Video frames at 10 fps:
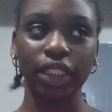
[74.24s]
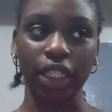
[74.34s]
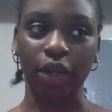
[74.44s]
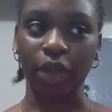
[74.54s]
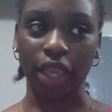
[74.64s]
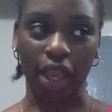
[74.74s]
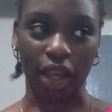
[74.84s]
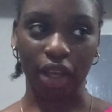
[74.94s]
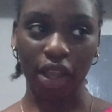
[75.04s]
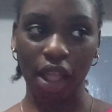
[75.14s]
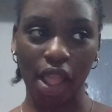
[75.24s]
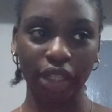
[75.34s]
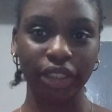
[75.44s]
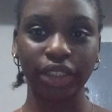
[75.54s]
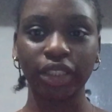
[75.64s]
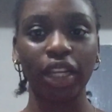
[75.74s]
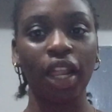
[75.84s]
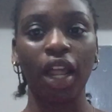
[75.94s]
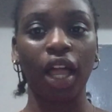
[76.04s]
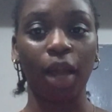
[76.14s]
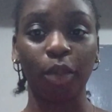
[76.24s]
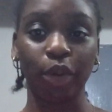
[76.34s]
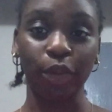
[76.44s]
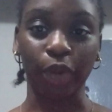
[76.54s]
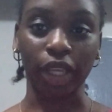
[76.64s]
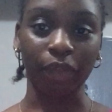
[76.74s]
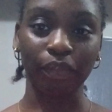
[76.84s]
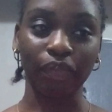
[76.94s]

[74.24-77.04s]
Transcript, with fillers: So yeah, I'm hungry.